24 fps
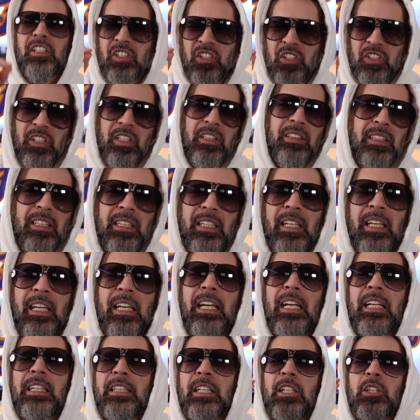
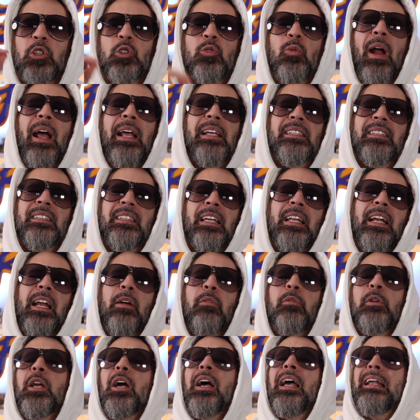syndicate in the tri-state
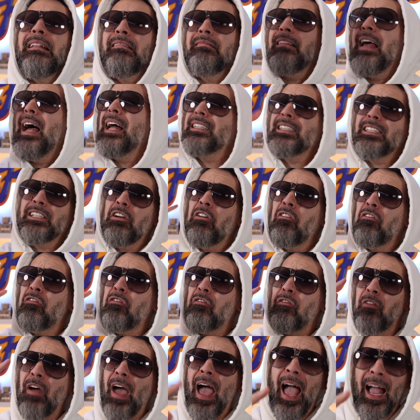area, and that's a
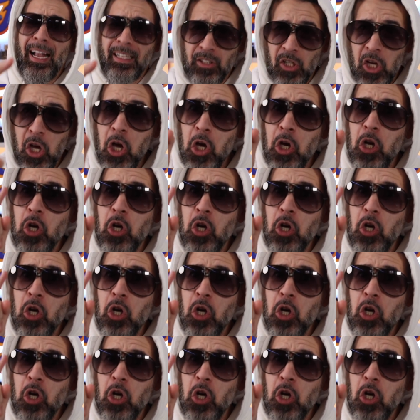fact.